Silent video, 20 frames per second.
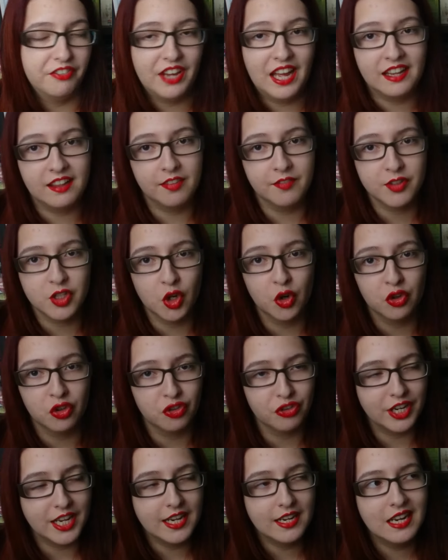for fans of
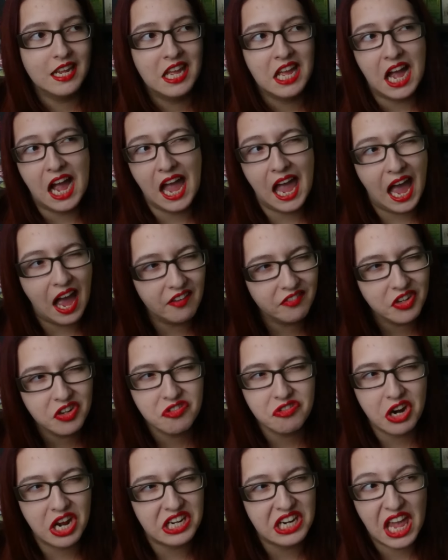John Green. I
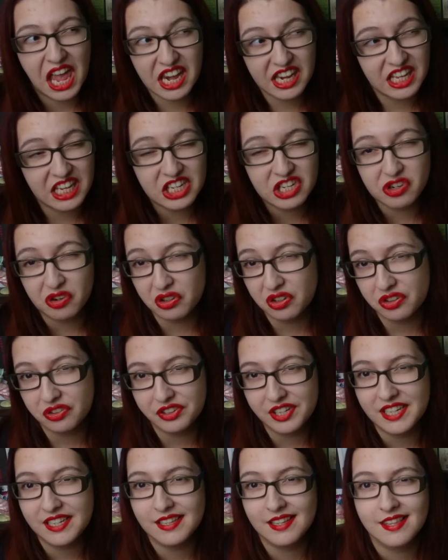haven't read any John
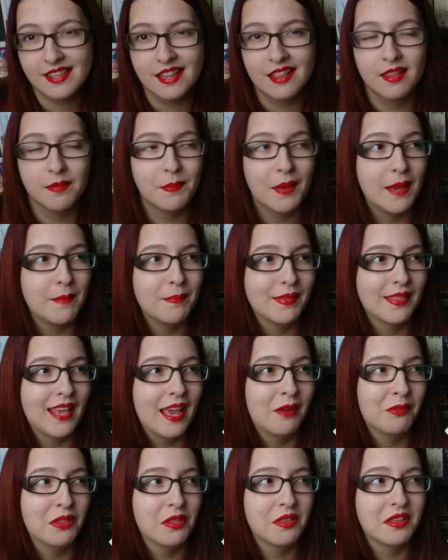Green since Paper
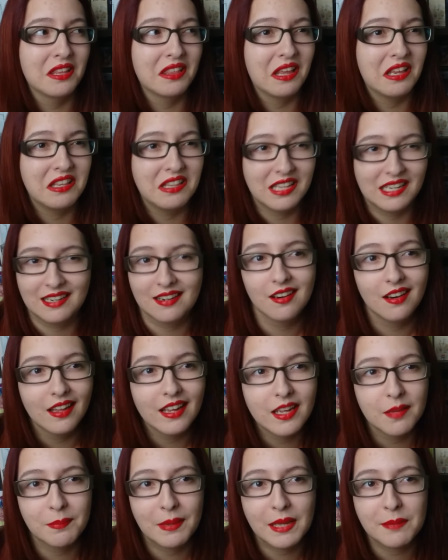Towns because I didn't
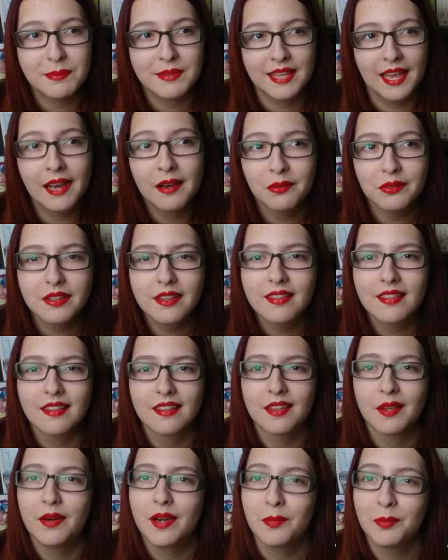like Paper Towns,
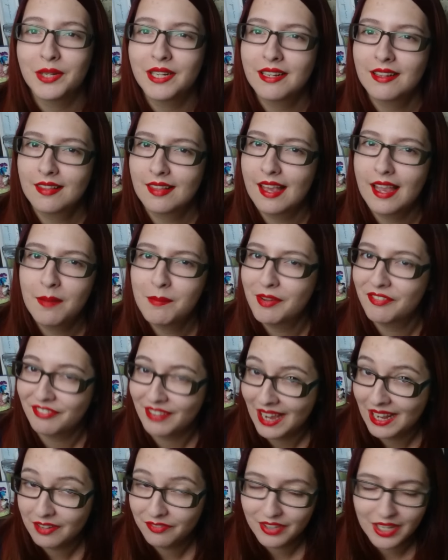so I wouldn't say I'm a
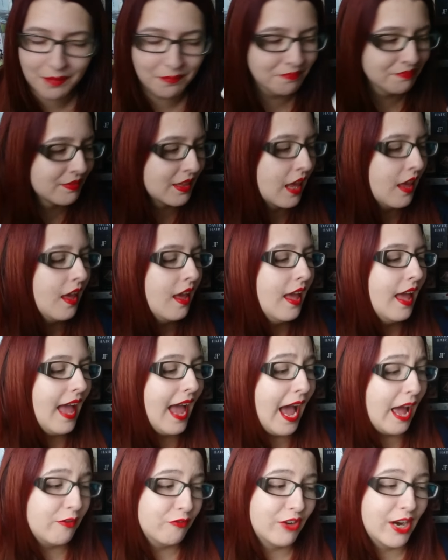fan of him.
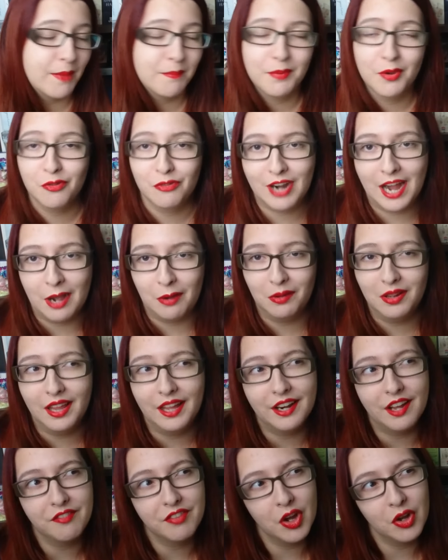And Rainbow Rowell,
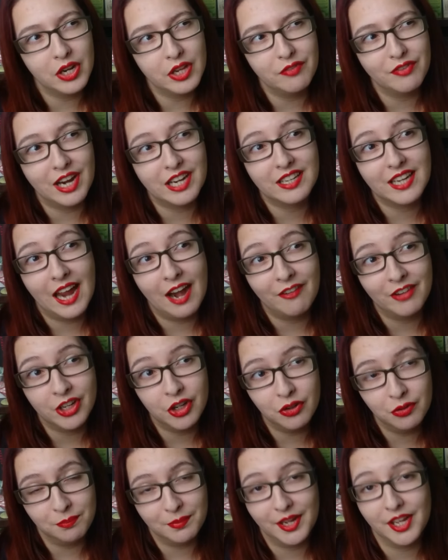and I've only read
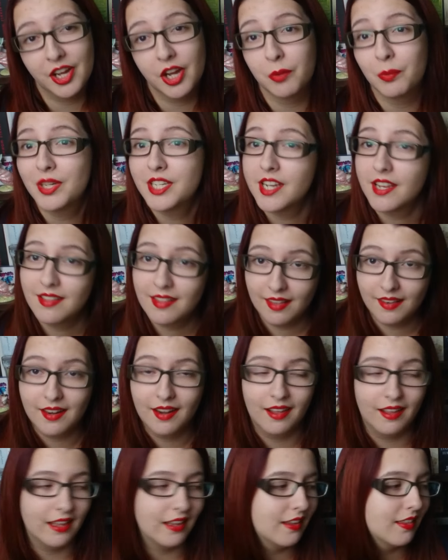Carry On by her, which I
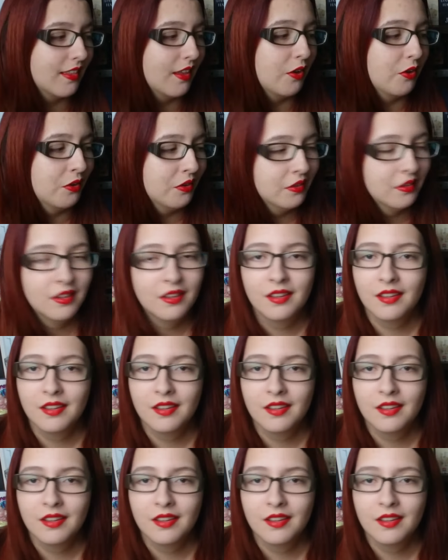did like, so